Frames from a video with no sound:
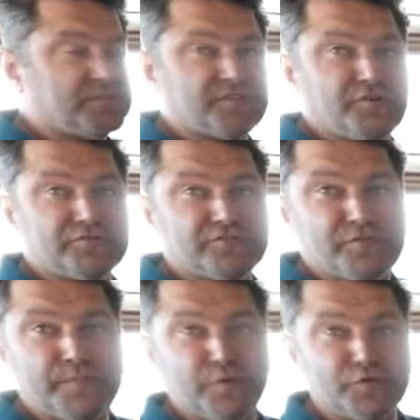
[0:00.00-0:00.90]
to talk to
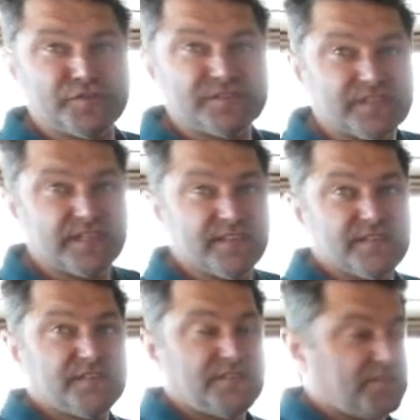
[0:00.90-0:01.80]
other boats at sea
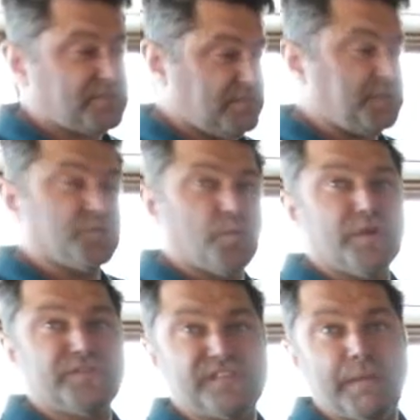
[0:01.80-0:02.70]
because you just use
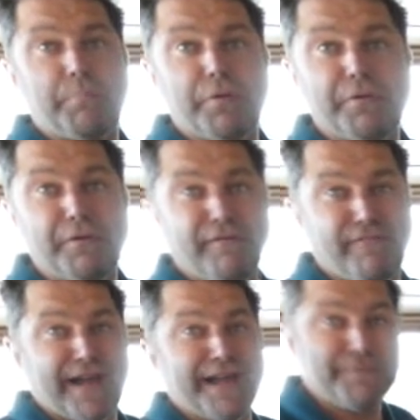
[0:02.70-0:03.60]
WhatsApp or
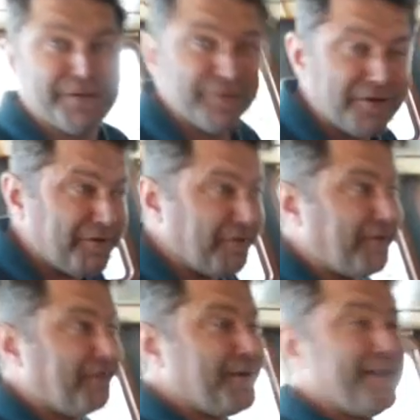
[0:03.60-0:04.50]
Viber,
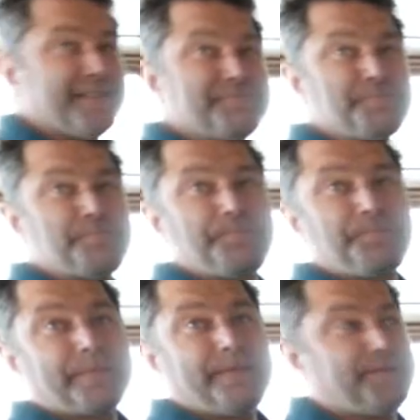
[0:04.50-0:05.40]
or
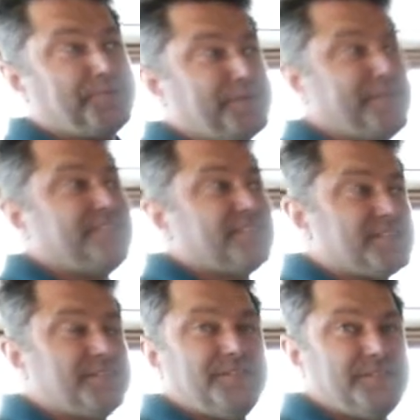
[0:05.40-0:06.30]
you don't need
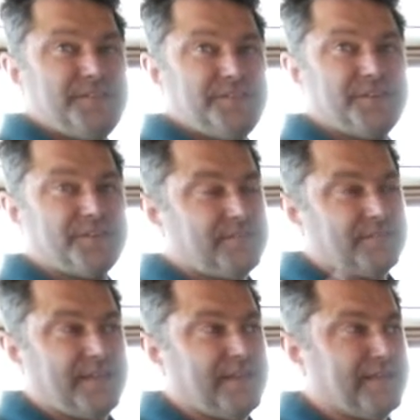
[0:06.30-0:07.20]
to. You
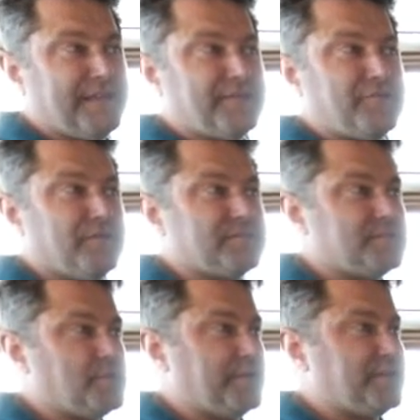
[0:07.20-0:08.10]
can get a link call to,
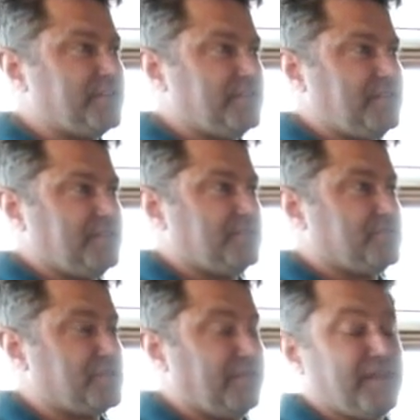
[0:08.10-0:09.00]
or
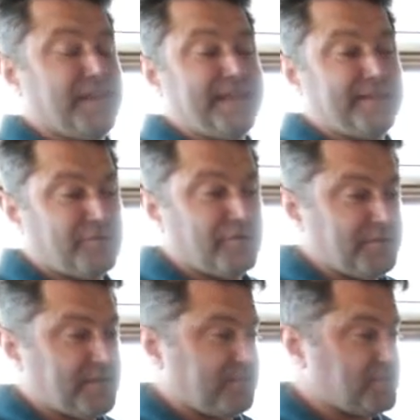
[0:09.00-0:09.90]
it's not even a link
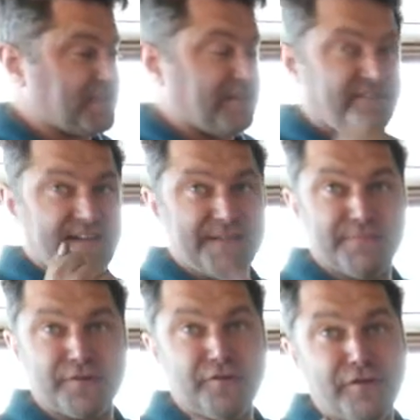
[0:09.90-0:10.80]
call. You can just get a
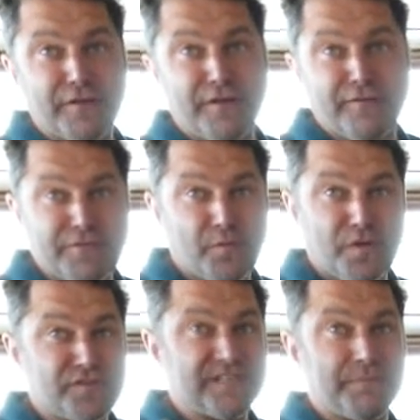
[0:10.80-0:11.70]
Viber call or a
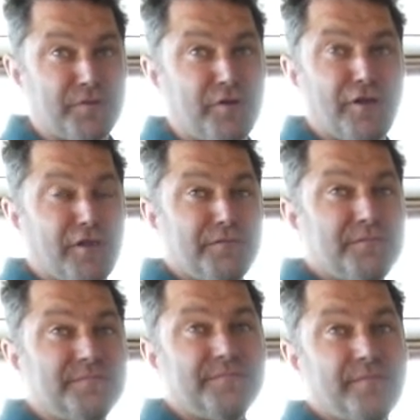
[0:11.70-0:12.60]
WhatsApp call
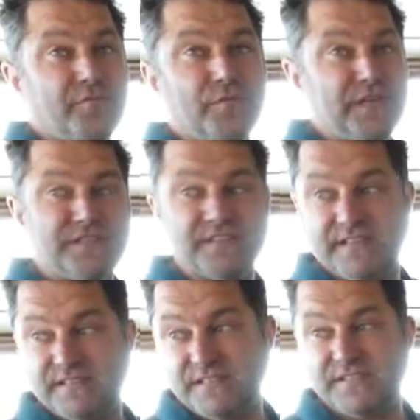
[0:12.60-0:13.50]
through the
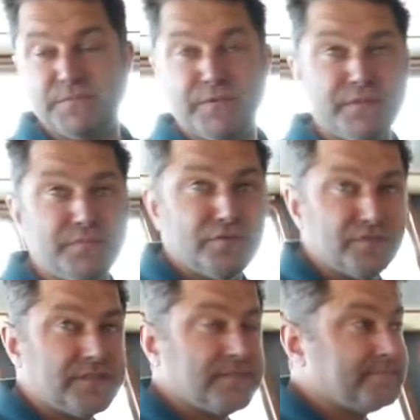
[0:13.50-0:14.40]
internet system on the
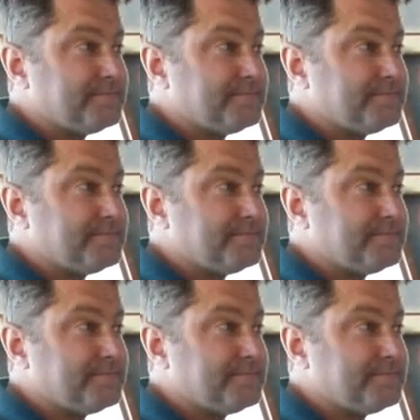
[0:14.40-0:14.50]
boat.